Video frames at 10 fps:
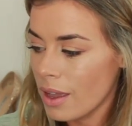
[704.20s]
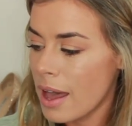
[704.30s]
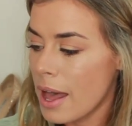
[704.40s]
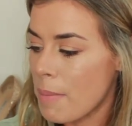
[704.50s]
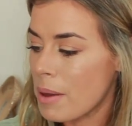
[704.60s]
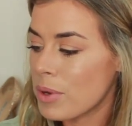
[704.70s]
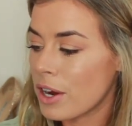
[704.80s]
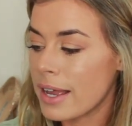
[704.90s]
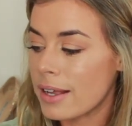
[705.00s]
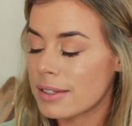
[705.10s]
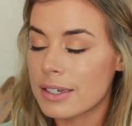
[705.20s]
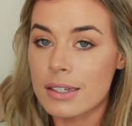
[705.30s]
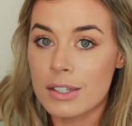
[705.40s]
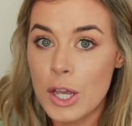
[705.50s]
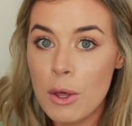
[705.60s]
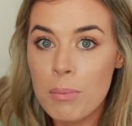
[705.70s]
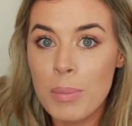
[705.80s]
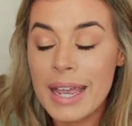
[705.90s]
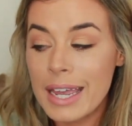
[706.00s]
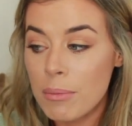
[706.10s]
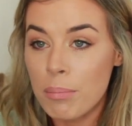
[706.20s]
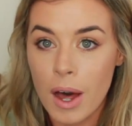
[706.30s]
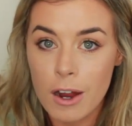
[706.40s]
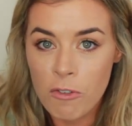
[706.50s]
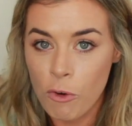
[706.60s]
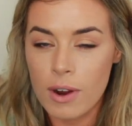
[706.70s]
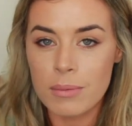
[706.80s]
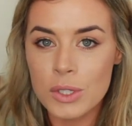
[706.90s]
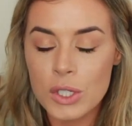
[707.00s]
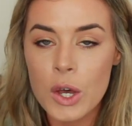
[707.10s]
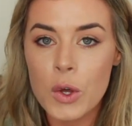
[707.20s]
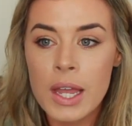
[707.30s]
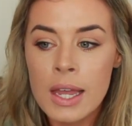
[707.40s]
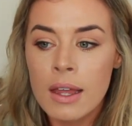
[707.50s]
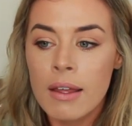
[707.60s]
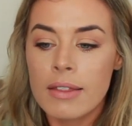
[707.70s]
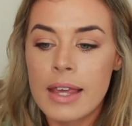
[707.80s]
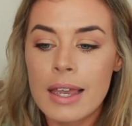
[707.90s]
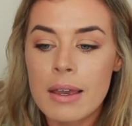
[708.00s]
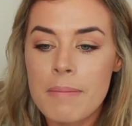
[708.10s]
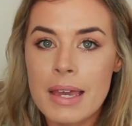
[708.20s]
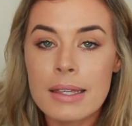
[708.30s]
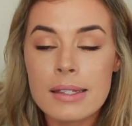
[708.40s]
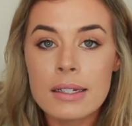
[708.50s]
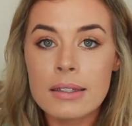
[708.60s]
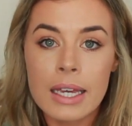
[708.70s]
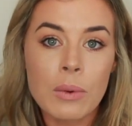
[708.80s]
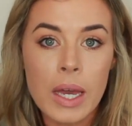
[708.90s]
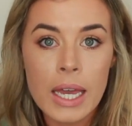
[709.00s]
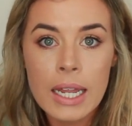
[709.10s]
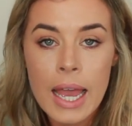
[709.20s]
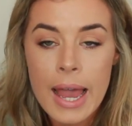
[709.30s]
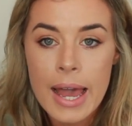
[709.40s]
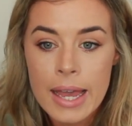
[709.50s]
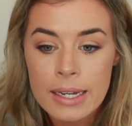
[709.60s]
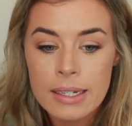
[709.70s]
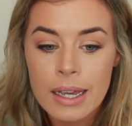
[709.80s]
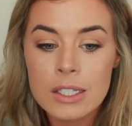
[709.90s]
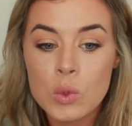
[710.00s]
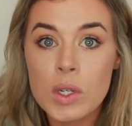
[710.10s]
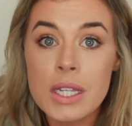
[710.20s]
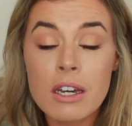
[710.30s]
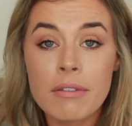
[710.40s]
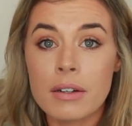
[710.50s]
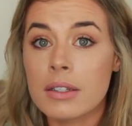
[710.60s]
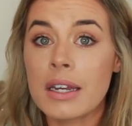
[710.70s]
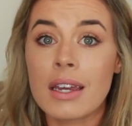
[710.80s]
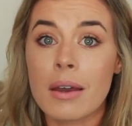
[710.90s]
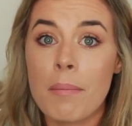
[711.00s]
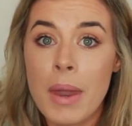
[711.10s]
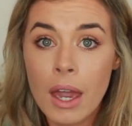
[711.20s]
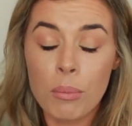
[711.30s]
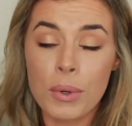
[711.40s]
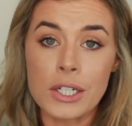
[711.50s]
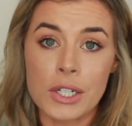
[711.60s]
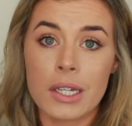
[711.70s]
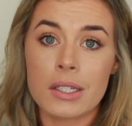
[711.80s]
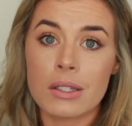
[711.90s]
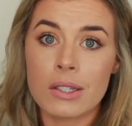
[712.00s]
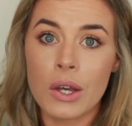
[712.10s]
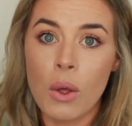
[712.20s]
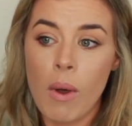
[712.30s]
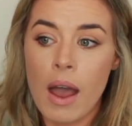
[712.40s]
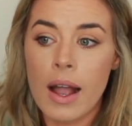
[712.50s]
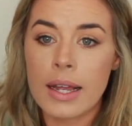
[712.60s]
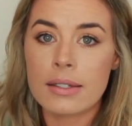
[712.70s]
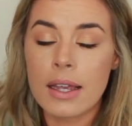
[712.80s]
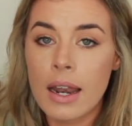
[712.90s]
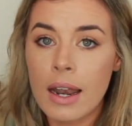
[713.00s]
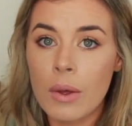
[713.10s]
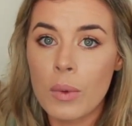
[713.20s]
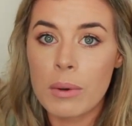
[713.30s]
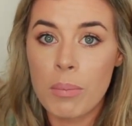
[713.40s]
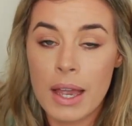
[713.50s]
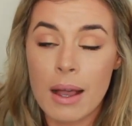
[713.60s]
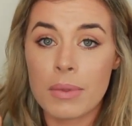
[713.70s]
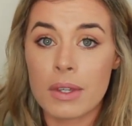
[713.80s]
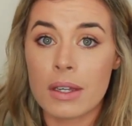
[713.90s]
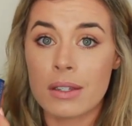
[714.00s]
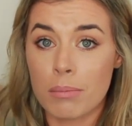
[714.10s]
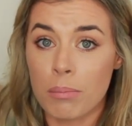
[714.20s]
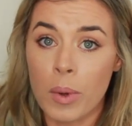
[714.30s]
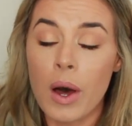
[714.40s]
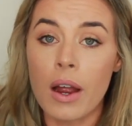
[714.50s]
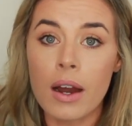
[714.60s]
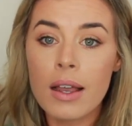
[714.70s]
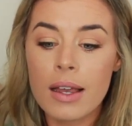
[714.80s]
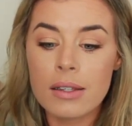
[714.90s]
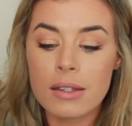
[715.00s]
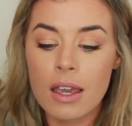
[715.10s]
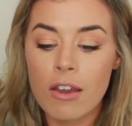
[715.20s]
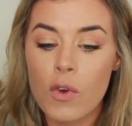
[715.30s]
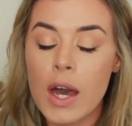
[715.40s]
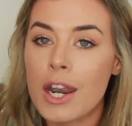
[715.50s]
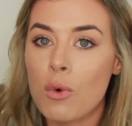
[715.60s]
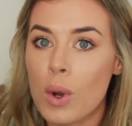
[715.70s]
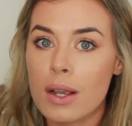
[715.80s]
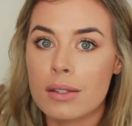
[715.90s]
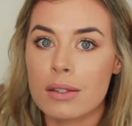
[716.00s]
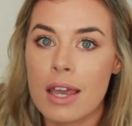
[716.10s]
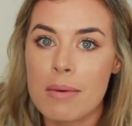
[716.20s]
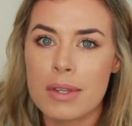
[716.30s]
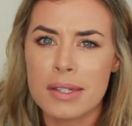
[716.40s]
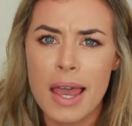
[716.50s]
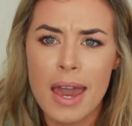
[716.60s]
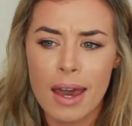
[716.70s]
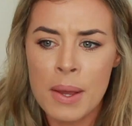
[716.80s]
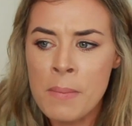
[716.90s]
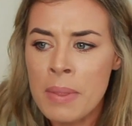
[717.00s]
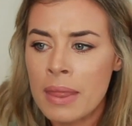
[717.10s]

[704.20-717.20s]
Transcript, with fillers: um, Pure Castile soap, but in bar form. So they make this in a liquid and it's really good for cleaning makeup brushes. So I decided I would pick up the bar and see if it kind of works the same as like